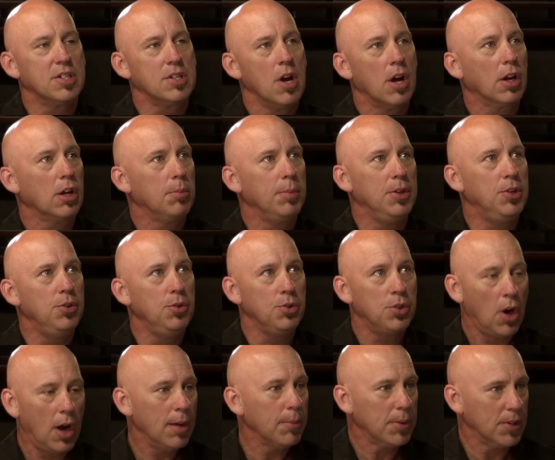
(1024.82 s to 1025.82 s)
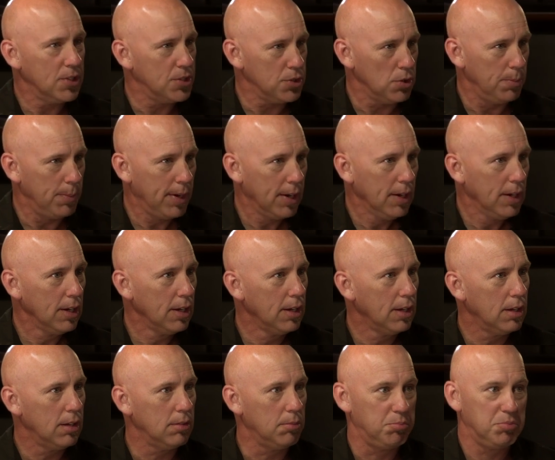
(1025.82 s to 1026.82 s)
it's not going to be too time consuming,
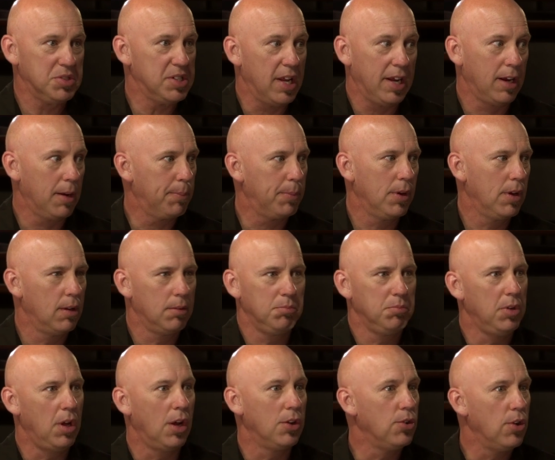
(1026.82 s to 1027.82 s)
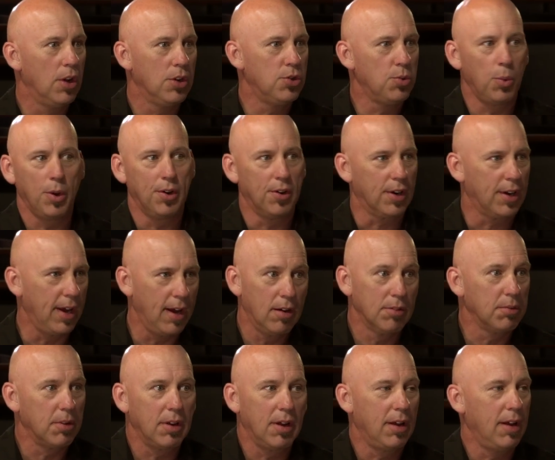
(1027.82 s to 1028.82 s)
setting up a Twitter
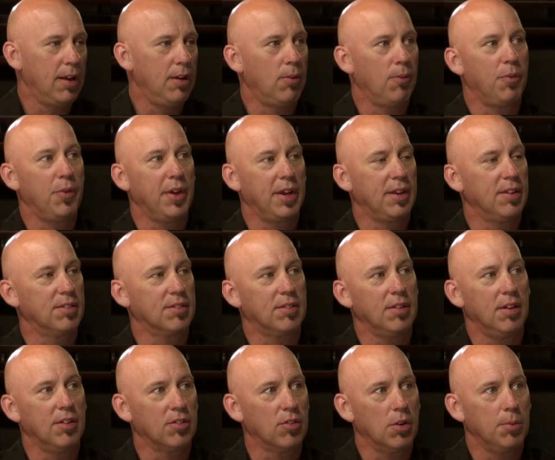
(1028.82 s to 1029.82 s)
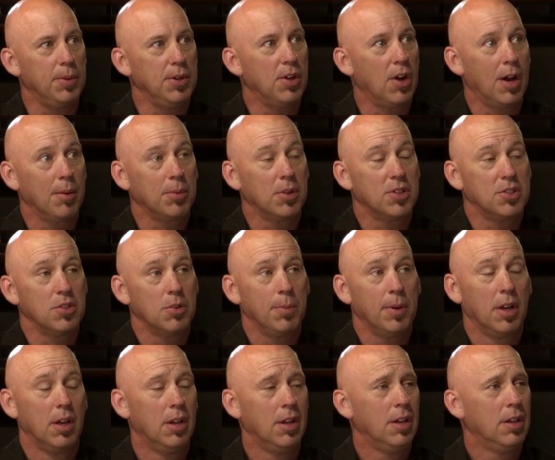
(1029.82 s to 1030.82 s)
account, I don't think is going to be time
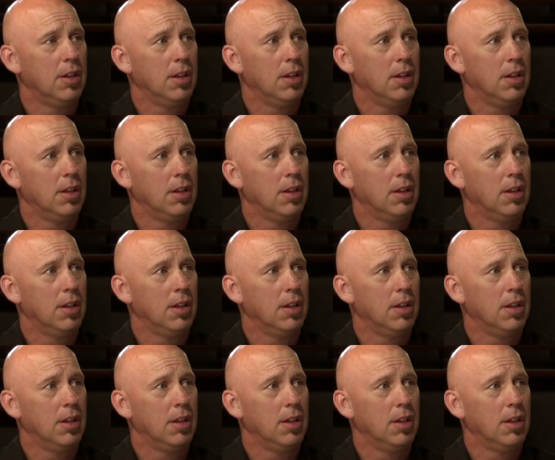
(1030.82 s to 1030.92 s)
consuming.